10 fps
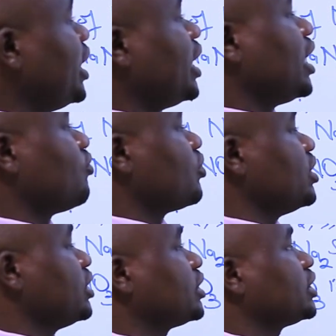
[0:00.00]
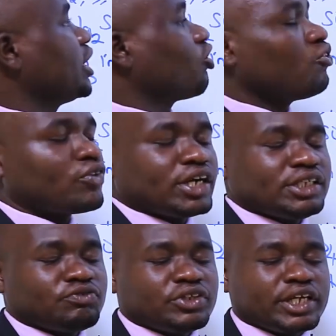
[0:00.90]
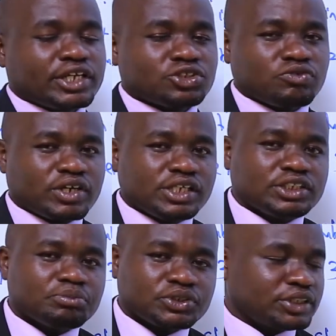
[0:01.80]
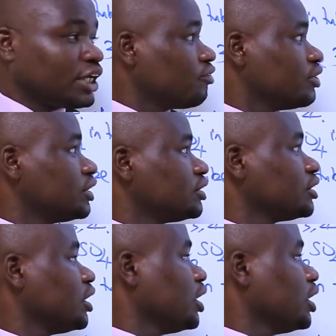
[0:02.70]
For the case of calcium sulfate,